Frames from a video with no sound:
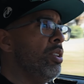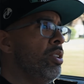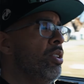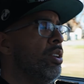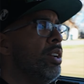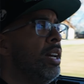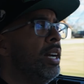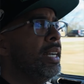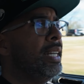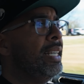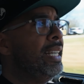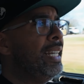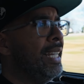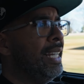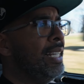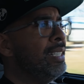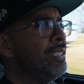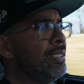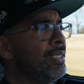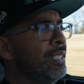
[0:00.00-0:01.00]
You're not going to
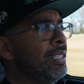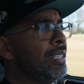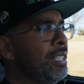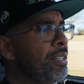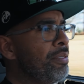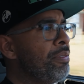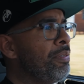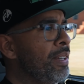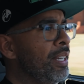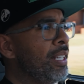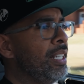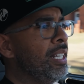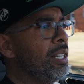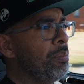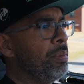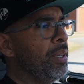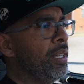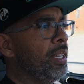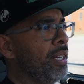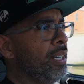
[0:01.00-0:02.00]
instantly feel
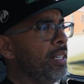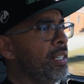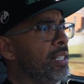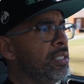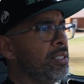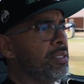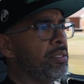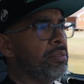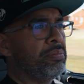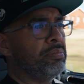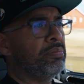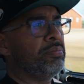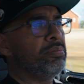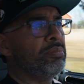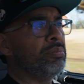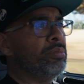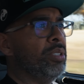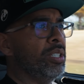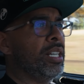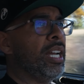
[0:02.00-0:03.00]
it because
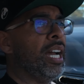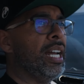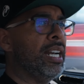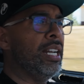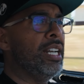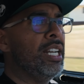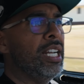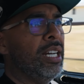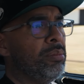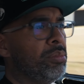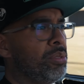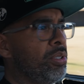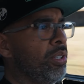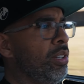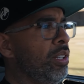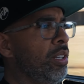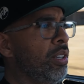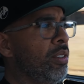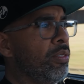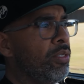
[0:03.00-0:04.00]
we're kind of numb to
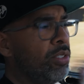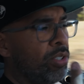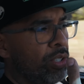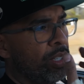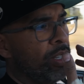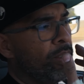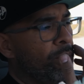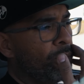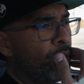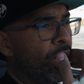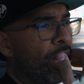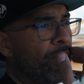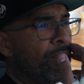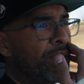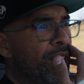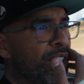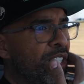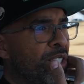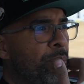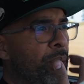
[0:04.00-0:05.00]
the
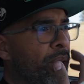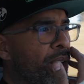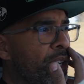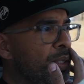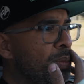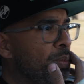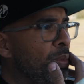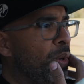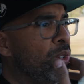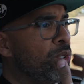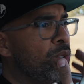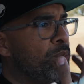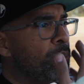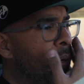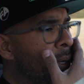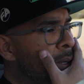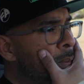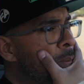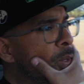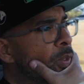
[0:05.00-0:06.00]
driving experience in
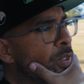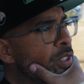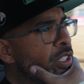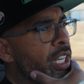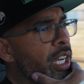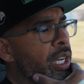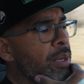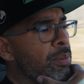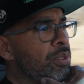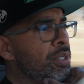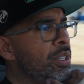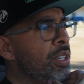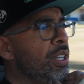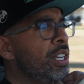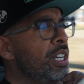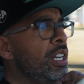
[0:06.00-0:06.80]
most times.